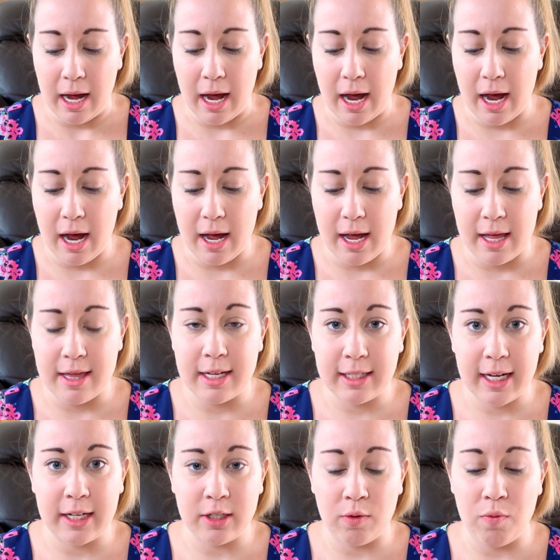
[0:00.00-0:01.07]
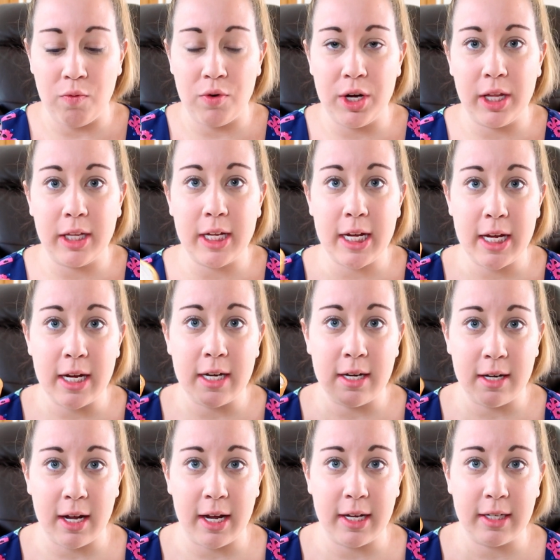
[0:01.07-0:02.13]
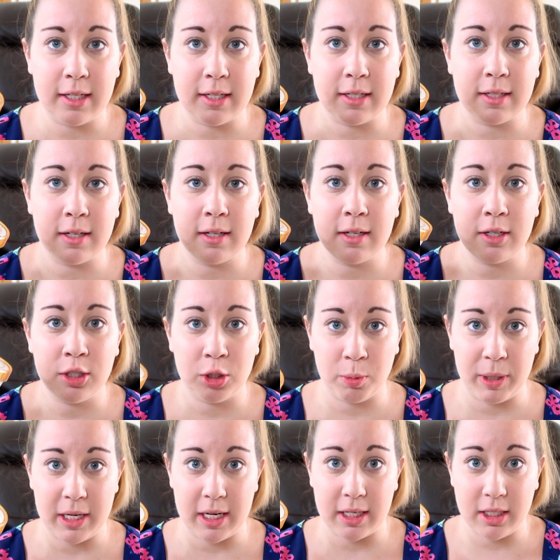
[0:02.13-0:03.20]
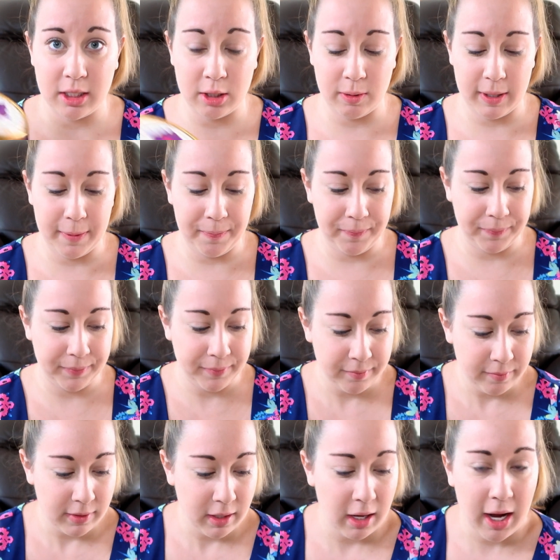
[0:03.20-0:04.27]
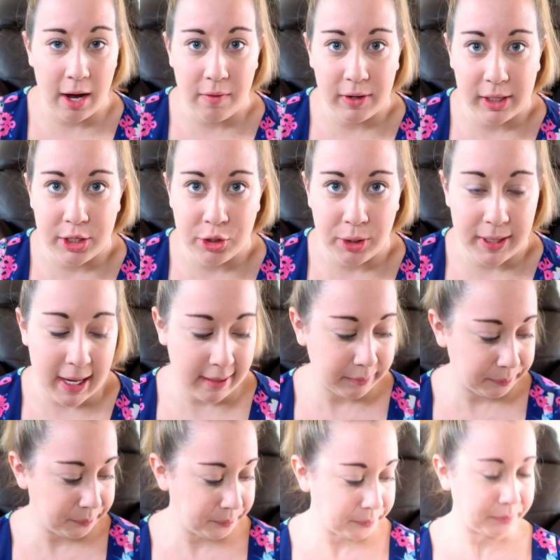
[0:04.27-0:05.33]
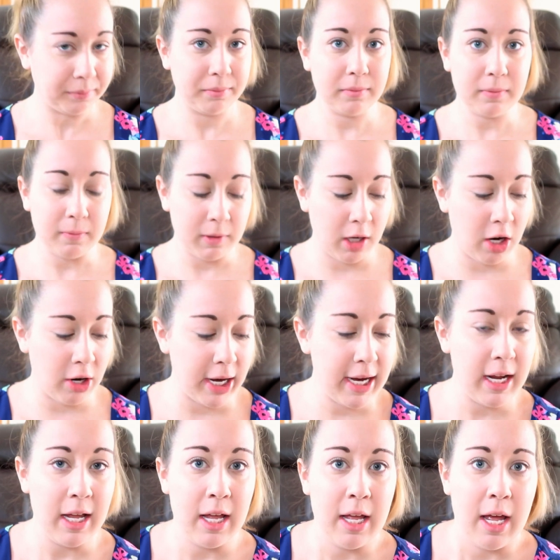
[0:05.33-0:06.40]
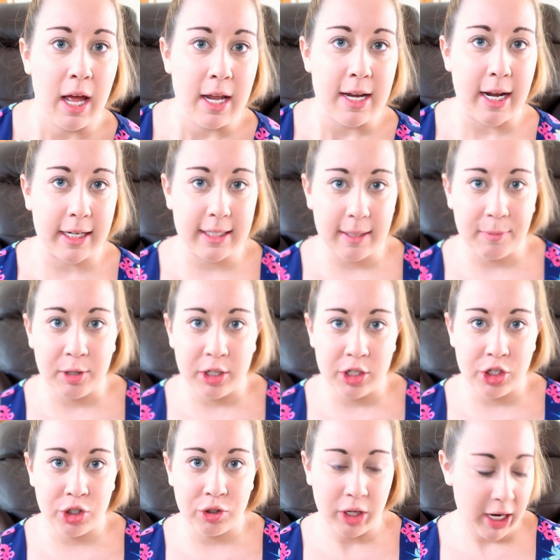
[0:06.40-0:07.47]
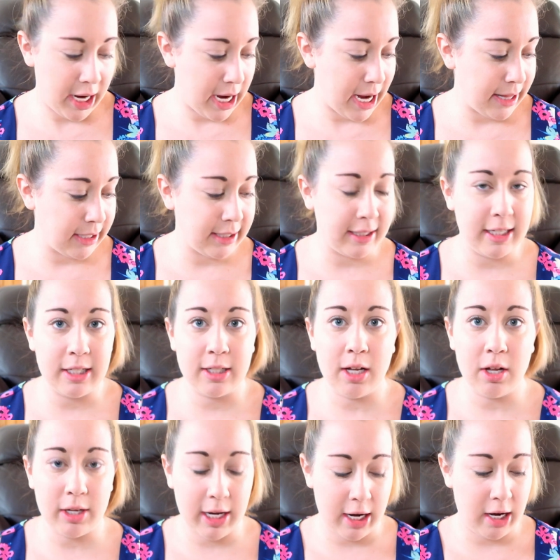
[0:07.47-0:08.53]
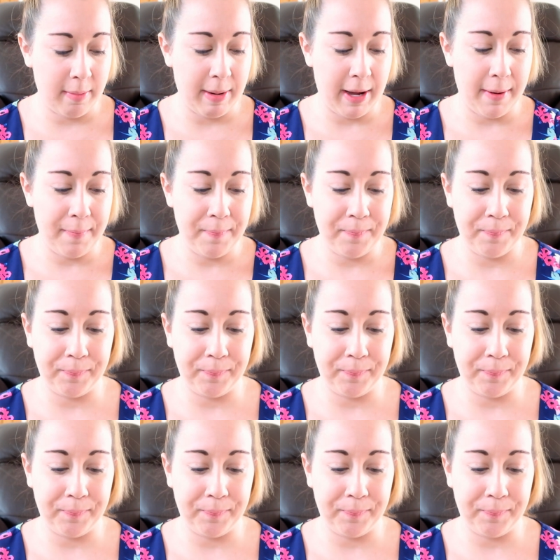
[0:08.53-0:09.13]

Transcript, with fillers: Uh, and this has a really nice sweetness to it. I really enjoy that. All right. Next, I'm gonna try the sea salt caramel.